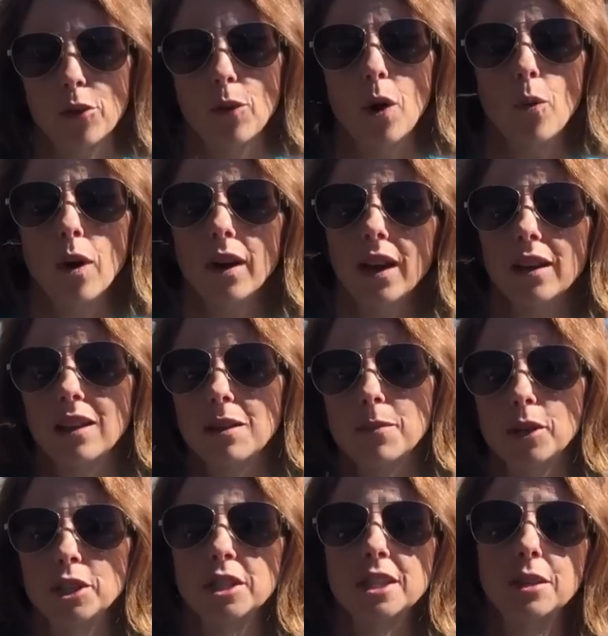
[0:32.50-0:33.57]
while working in the
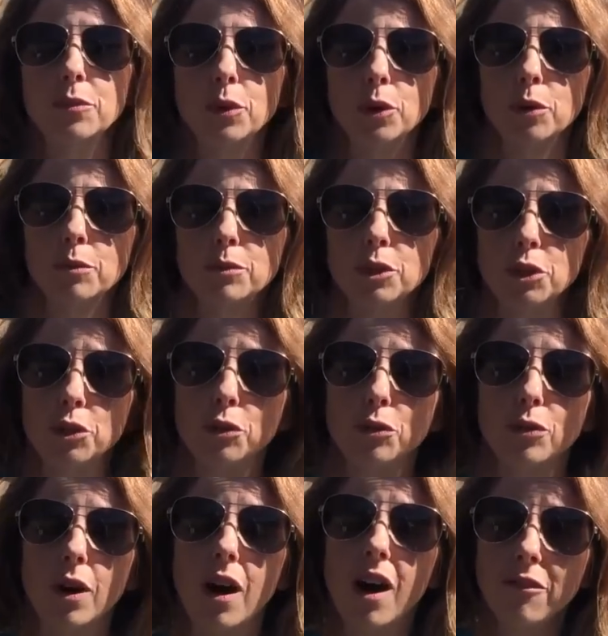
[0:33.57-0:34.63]
emergency room
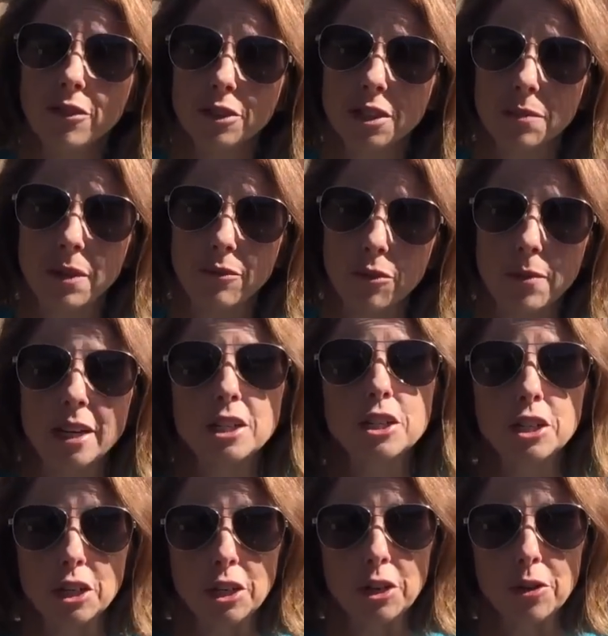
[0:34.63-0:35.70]
to offer some information
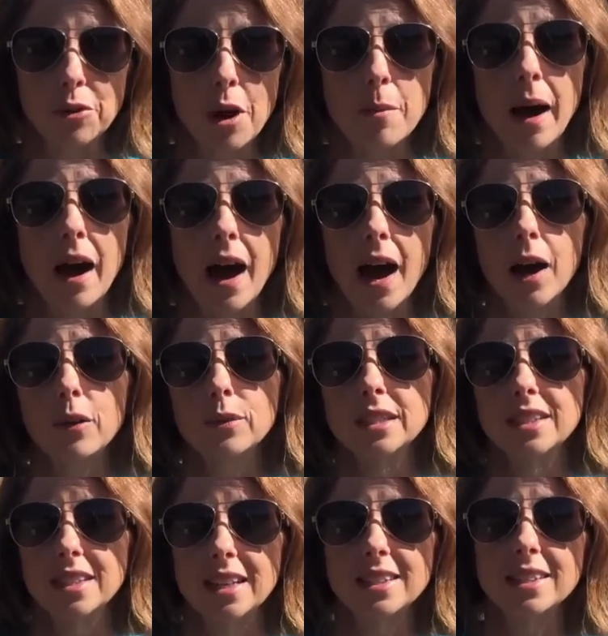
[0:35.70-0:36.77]
to you about how to
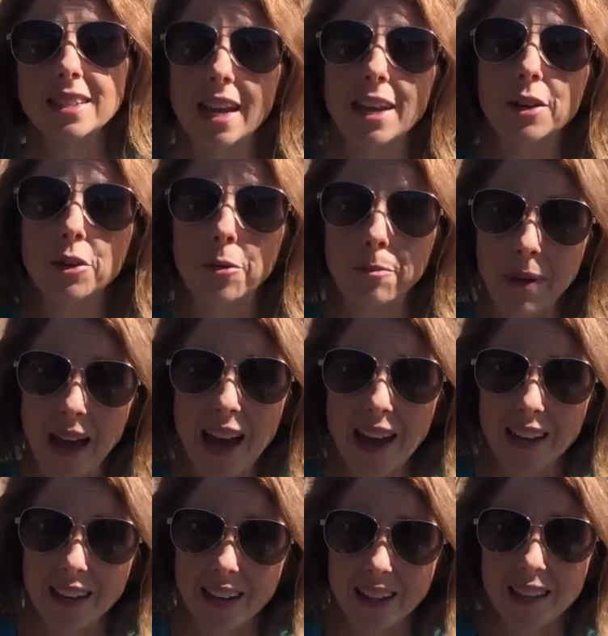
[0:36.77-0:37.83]
resuscitate your
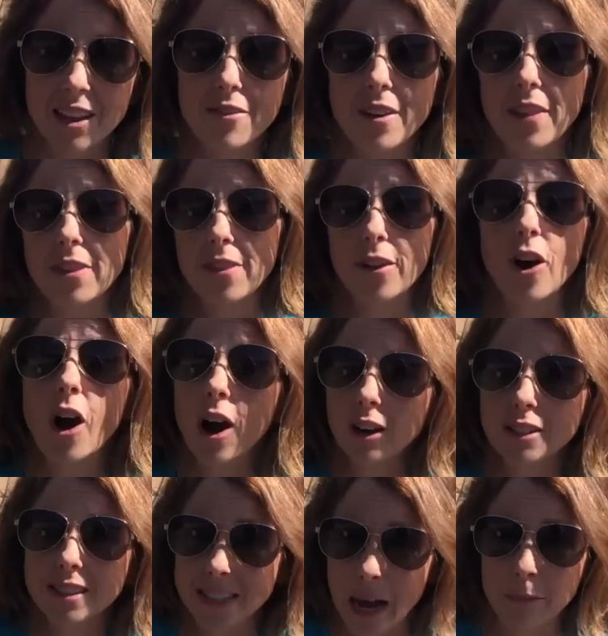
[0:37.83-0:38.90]
pet in the event that their
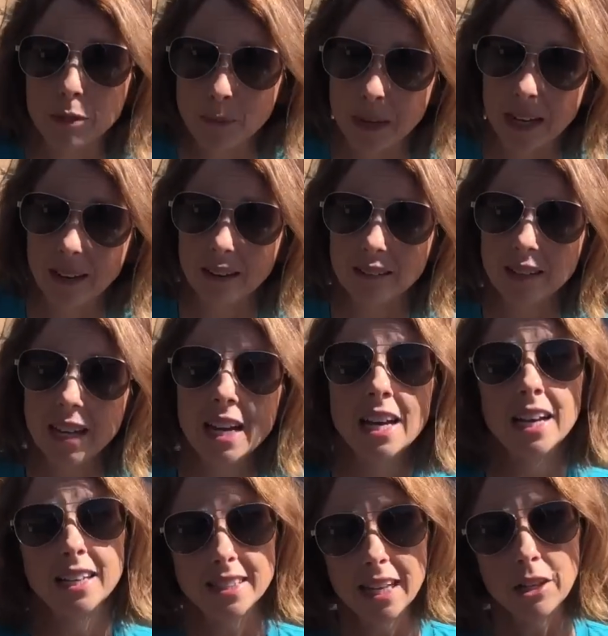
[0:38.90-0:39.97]
heart stops beating,
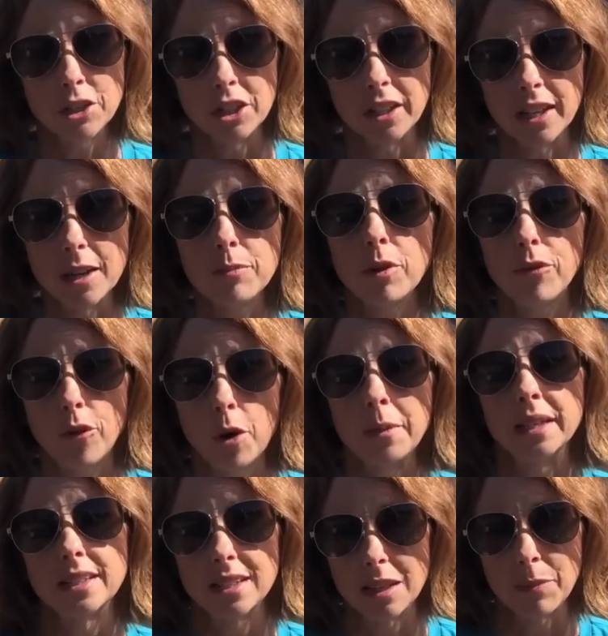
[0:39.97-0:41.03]
essentially
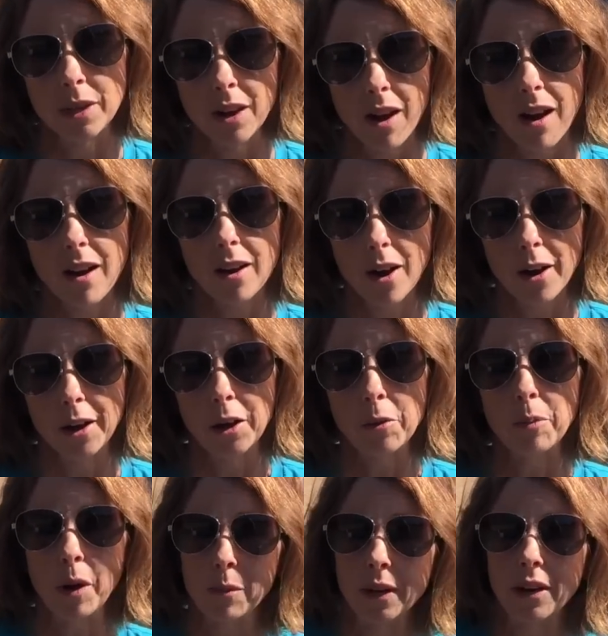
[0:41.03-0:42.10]
performing CPR,
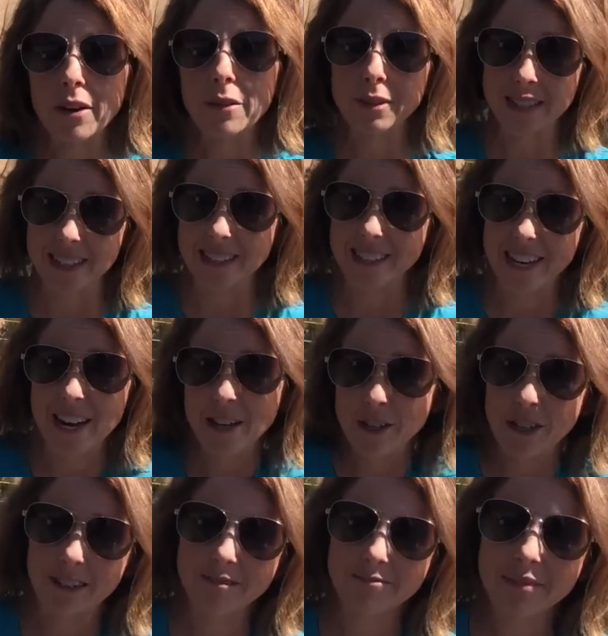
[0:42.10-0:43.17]
cardiopulmonary resuscitation.